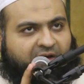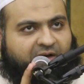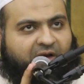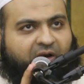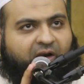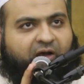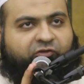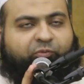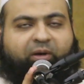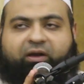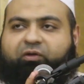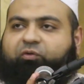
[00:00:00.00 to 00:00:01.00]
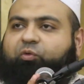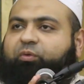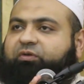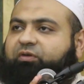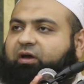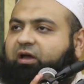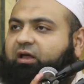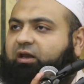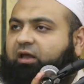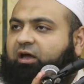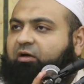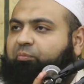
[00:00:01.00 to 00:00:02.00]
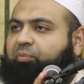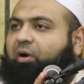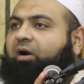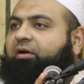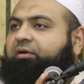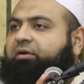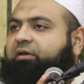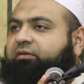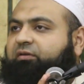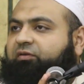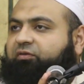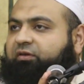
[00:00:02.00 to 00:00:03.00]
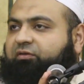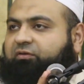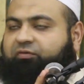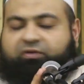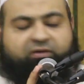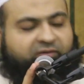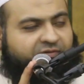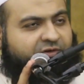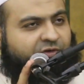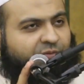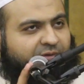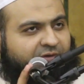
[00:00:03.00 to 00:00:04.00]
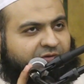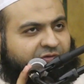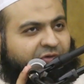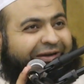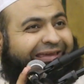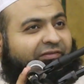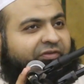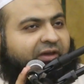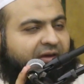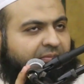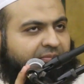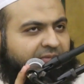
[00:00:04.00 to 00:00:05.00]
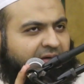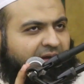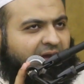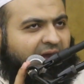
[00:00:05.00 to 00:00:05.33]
in Allah subhanahu wa ta'ala pardoning the sins of individuals, forgiving him.